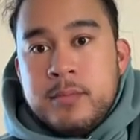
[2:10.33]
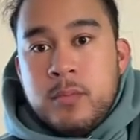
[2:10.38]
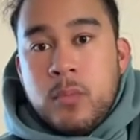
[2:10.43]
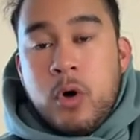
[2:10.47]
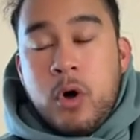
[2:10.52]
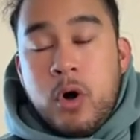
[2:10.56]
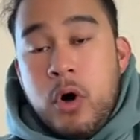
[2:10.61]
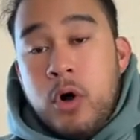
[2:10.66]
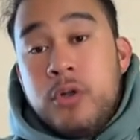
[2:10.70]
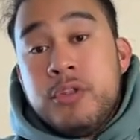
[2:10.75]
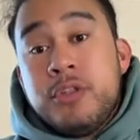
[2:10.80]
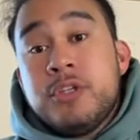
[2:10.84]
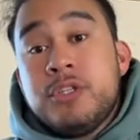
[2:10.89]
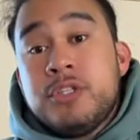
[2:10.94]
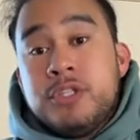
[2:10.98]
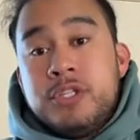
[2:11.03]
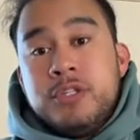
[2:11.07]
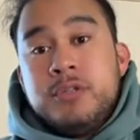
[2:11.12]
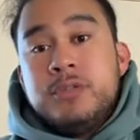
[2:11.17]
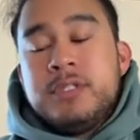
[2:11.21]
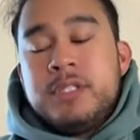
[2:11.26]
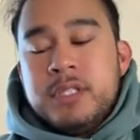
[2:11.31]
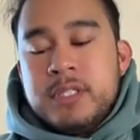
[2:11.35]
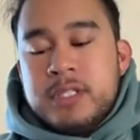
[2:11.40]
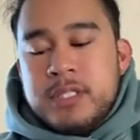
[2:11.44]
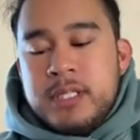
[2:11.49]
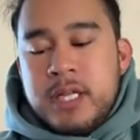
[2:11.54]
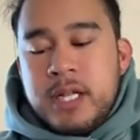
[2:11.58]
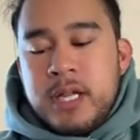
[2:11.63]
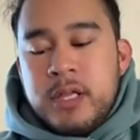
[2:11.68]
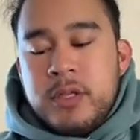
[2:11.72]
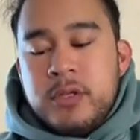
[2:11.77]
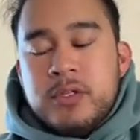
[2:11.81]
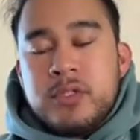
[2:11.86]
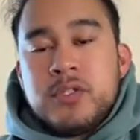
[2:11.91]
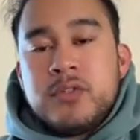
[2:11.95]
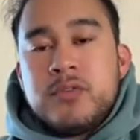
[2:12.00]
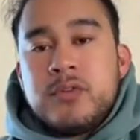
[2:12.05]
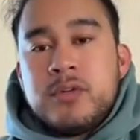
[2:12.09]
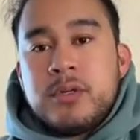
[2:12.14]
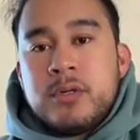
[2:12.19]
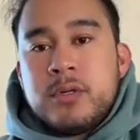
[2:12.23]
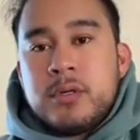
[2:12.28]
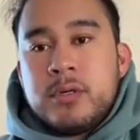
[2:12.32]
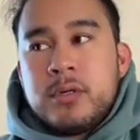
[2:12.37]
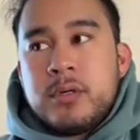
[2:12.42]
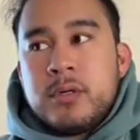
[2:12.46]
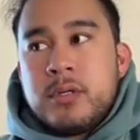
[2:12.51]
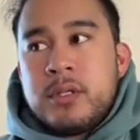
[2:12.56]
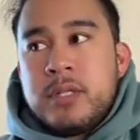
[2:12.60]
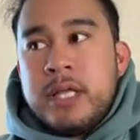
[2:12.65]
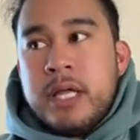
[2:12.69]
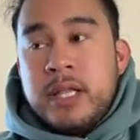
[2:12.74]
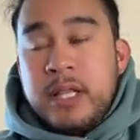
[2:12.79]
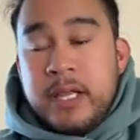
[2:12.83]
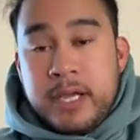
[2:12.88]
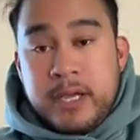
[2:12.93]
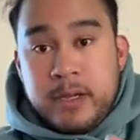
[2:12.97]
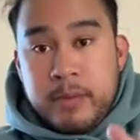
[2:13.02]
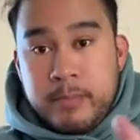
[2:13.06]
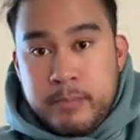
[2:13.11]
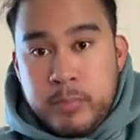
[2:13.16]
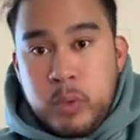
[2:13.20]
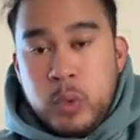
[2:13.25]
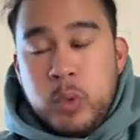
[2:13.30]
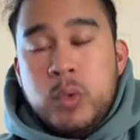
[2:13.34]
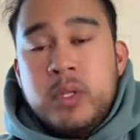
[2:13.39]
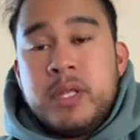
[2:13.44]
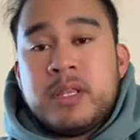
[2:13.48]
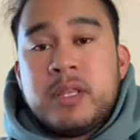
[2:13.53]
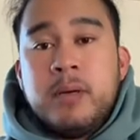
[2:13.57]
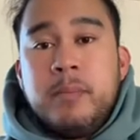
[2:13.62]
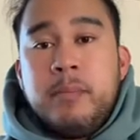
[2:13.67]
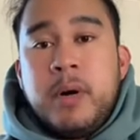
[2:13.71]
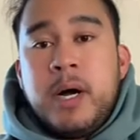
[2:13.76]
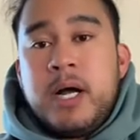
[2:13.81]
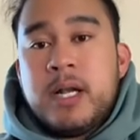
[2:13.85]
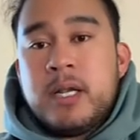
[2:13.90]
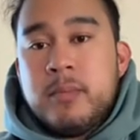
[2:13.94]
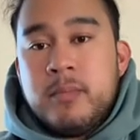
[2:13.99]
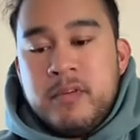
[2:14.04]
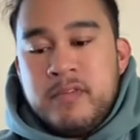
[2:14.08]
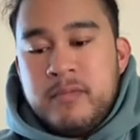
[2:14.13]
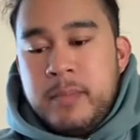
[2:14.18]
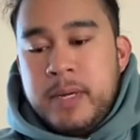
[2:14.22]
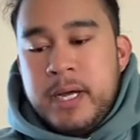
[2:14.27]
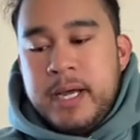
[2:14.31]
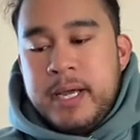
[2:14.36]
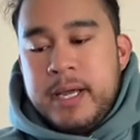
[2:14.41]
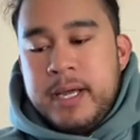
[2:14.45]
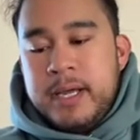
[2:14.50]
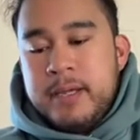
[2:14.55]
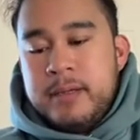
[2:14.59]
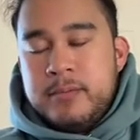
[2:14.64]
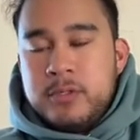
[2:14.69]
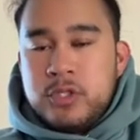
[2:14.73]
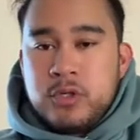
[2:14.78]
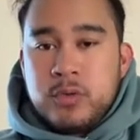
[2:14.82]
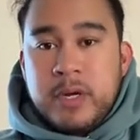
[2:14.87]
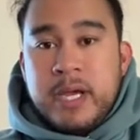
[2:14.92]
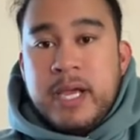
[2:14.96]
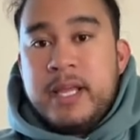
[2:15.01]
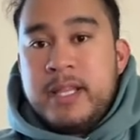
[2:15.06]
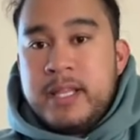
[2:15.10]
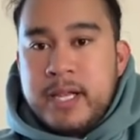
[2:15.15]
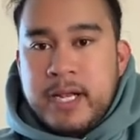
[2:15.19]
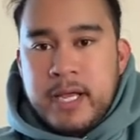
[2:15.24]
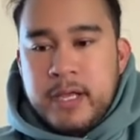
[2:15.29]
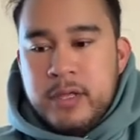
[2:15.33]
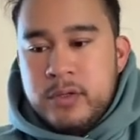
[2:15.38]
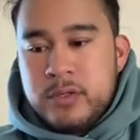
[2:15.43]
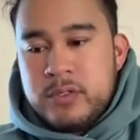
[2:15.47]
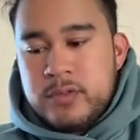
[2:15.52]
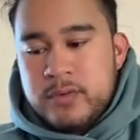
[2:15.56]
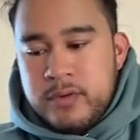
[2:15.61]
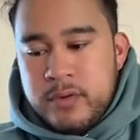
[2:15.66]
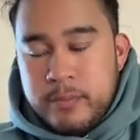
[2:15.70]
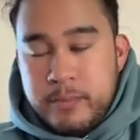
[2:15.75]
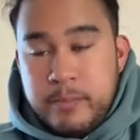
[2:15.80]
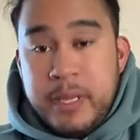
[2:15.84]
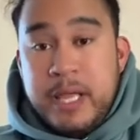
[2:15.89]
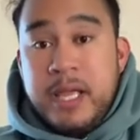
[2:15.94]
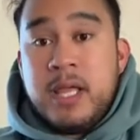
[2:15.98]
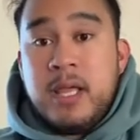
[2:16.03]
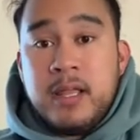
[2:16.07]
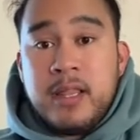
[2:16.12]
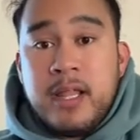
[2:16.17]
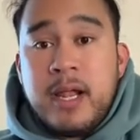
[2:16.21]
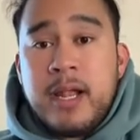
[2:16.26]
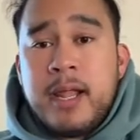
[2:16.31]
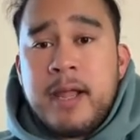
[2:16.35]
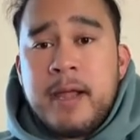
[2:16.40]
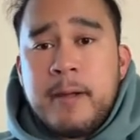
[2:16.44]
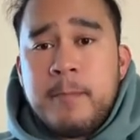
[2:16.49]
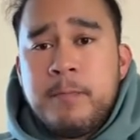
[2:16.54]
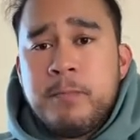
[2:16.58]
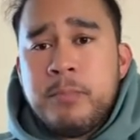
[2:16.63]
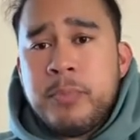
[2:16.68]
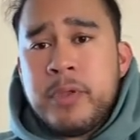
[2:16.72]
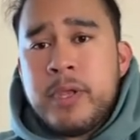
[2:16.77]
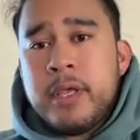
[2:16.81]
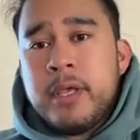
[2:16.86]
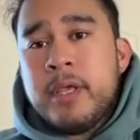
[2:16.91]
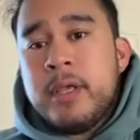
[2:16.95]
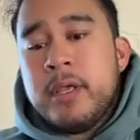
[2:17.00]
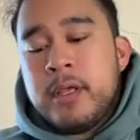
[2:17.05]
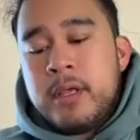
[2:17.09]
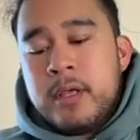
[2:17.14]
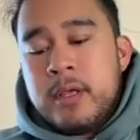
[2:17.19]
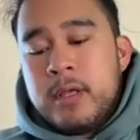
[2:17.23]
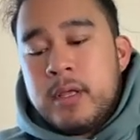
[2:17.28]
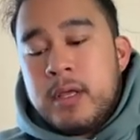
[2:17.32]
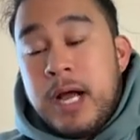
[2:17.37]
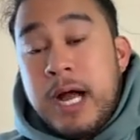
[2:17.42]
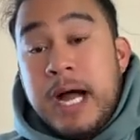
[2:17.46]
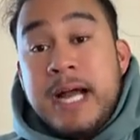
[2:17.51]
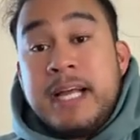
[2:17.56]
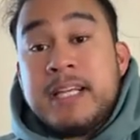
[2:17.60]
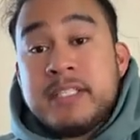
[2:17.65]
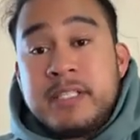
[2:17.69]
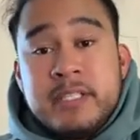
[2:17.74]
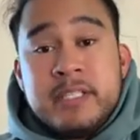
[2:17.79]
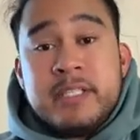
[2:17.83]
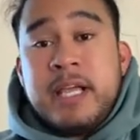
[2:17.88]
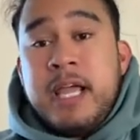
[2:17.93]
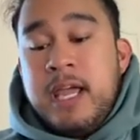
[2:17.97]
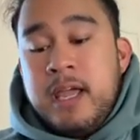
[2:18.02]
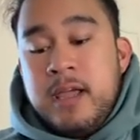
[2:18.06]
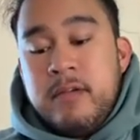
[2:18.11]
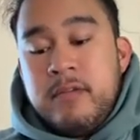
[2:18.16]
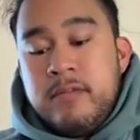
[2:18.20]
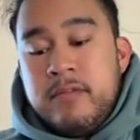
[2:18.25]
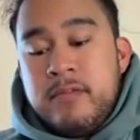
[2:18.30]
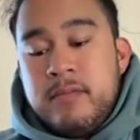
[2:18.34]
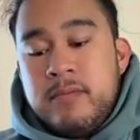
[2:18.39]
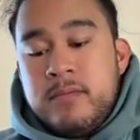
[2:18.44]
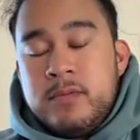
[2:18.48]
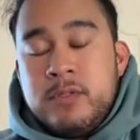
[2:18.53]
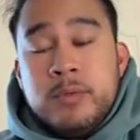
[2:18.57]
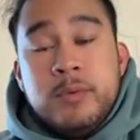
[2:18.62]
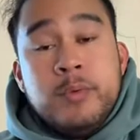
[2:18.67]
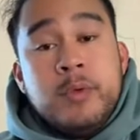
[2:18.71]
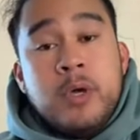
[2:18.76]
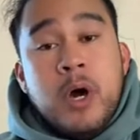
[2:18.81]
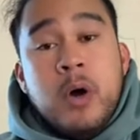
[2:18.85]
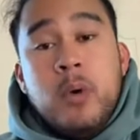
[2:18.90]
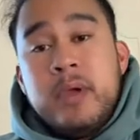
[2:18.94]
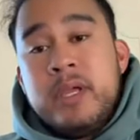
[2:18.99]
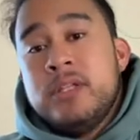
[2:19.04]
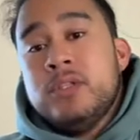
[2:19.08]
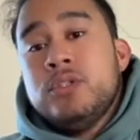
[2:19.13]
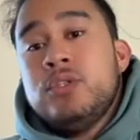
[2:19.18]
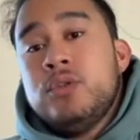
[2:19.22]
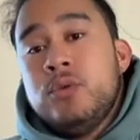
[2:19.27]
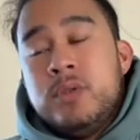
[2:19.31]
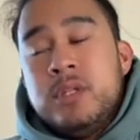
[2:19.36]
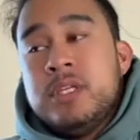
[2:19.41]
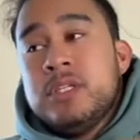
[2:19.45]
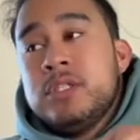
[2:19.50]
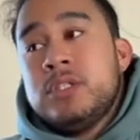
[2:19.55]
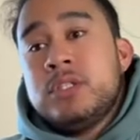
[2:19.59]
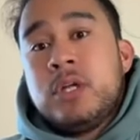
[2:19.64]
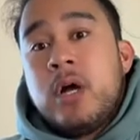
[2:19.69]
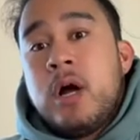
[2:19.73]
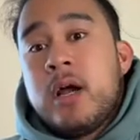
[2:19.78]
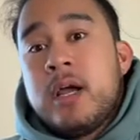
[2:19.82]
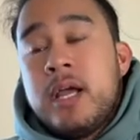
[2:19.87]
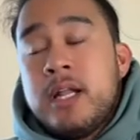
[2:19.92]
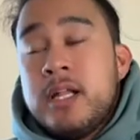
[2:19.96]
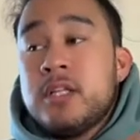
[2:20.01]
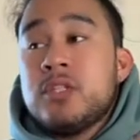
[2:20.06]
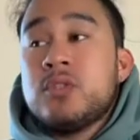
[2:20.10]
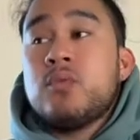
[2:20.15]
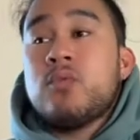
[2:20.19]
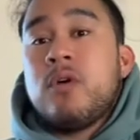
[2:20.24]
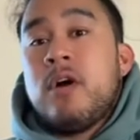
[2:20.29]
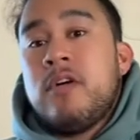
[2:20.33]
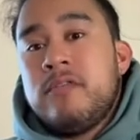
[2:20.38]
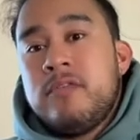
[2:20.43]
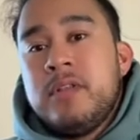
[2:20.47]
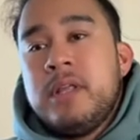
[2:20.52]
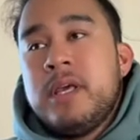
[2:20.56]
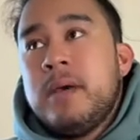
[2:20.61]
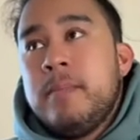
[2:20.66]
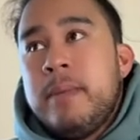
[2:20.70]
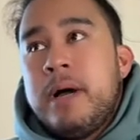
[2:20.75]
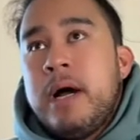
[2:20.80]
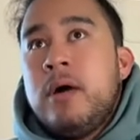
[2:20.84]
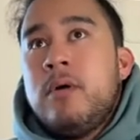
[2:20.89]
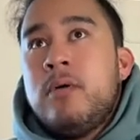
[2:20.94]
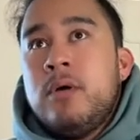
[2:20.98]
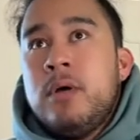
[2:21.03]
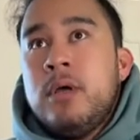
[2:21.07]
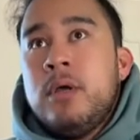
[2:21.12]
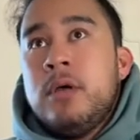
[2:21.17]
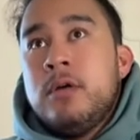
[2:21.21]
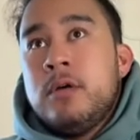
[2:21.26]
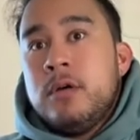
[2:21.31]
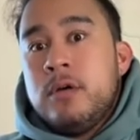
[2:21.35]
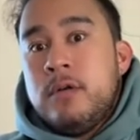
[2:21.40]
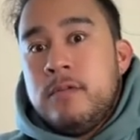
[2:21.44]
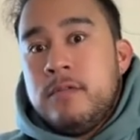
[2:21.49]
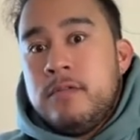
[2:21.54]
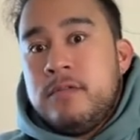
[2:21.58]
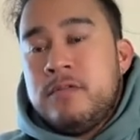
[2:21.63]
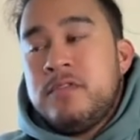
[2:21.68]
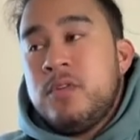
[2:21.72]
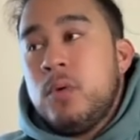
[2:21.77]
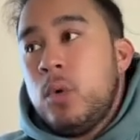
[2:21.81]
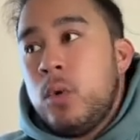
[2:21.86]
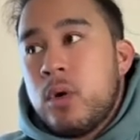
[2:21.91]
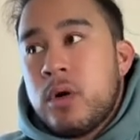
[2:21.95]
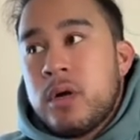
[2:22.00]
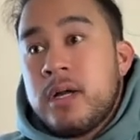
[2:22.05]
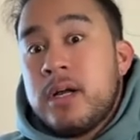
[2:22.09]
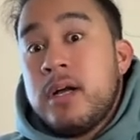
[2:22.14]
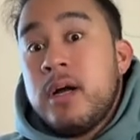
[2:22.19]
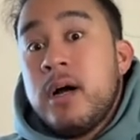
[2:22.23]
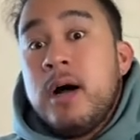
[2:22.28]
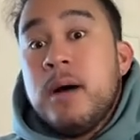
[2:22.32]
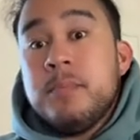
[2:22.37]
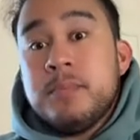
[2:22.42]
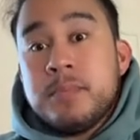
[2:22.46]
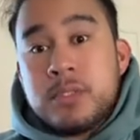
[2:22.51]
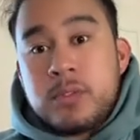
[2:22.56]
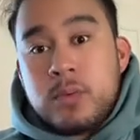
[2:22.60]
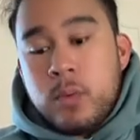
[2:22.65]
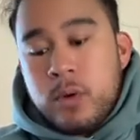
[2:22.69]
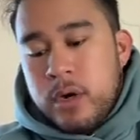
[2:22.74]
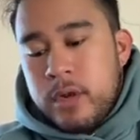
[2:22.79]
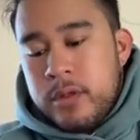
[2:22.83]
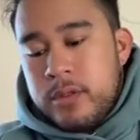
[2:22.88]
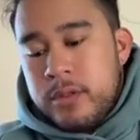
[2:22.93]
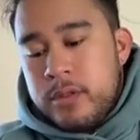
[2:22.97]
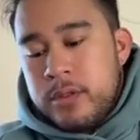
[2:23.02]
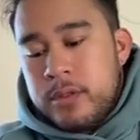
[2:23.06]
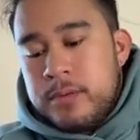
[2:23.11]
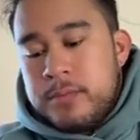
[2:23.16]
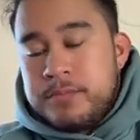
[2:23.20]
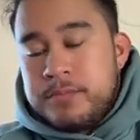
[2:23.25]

All the juices that I use pool at the bottom of my tray that I use for baking that ham, I save to go into this stock. And it's roughly about 4 cups worth.